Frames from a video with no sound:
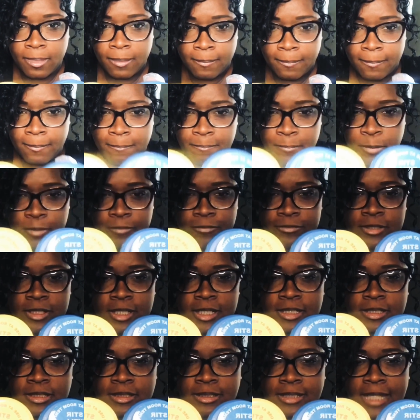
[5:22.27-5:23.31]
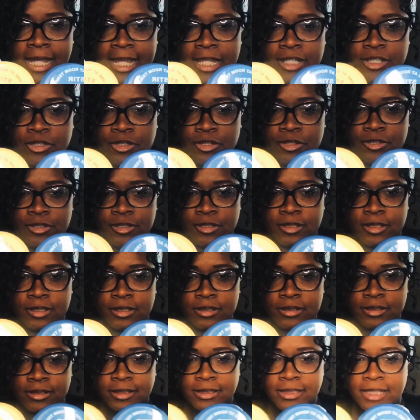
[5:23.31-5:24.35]
both the containers
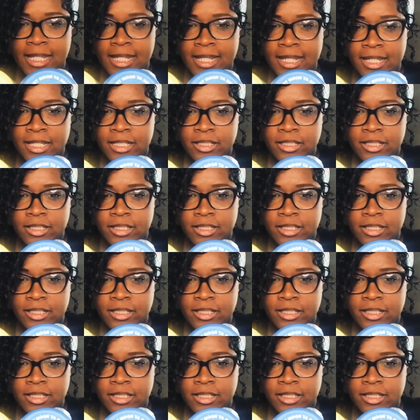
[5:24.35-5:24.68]
say,